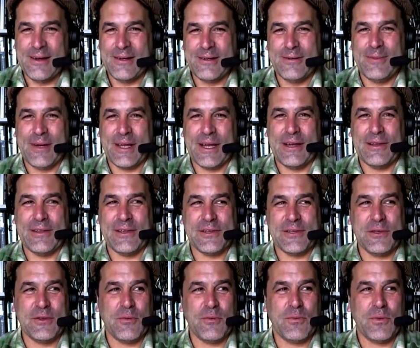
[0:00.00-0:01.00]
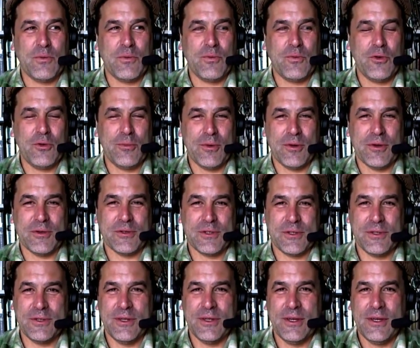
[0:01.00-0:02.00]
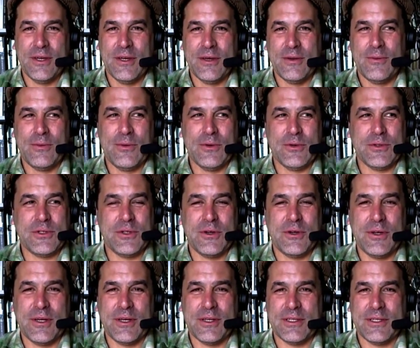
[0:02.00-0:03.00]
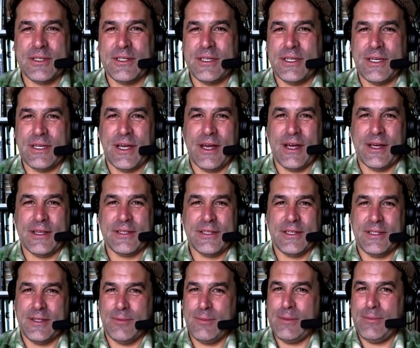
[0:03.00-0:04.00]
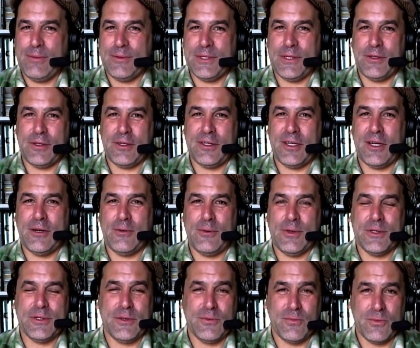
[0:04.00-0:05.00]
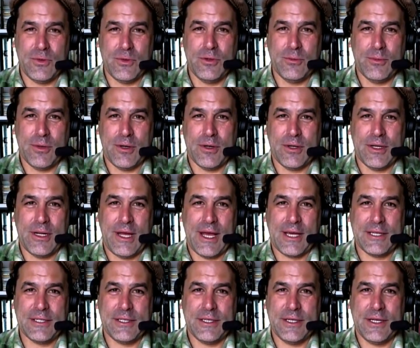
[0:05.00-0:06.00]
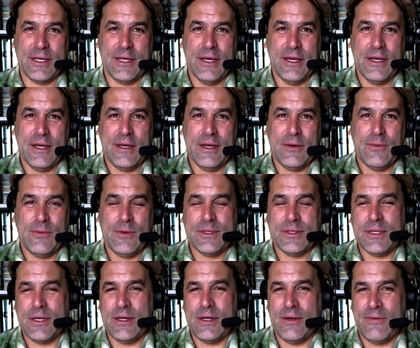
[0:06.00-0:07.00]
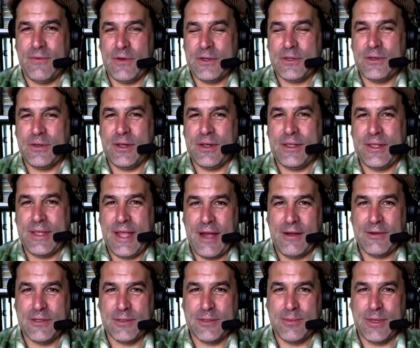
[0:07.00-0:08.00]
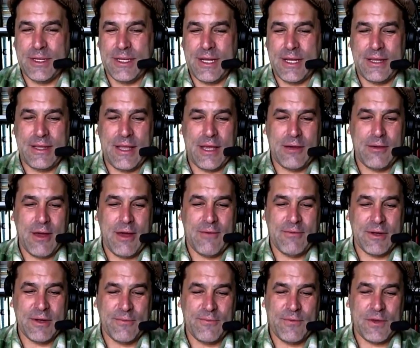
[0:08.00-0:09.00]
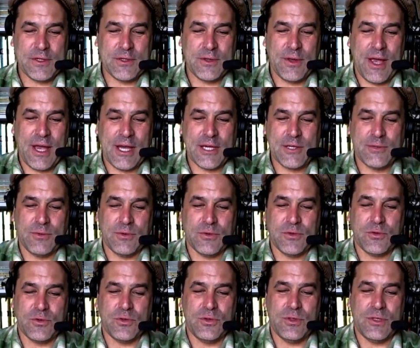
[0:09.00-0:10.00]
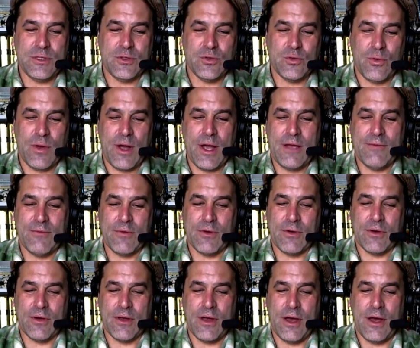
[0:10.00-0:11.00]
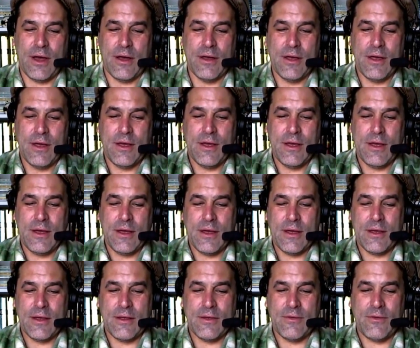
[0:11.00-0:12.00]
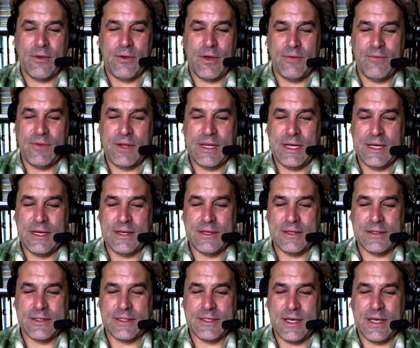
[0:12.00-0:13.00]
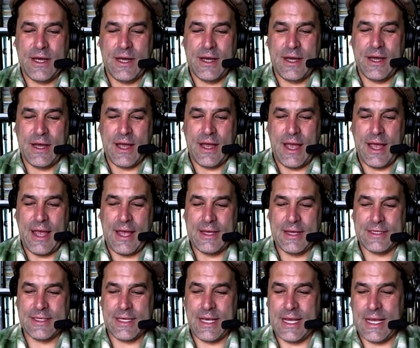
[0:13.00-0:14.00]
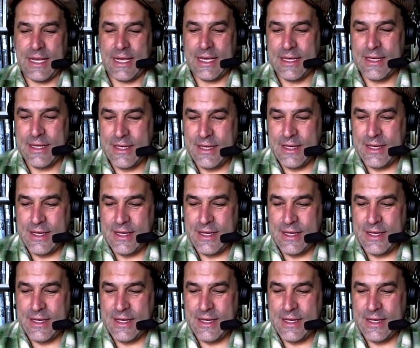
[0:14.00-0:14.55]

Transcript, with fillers: Oh, my goodness. So the rumors were starting at CES, and then people said, no, it wasn't a rumor. It actually was an official announcement, and now you have an official actual driver. So NVIDIA's has an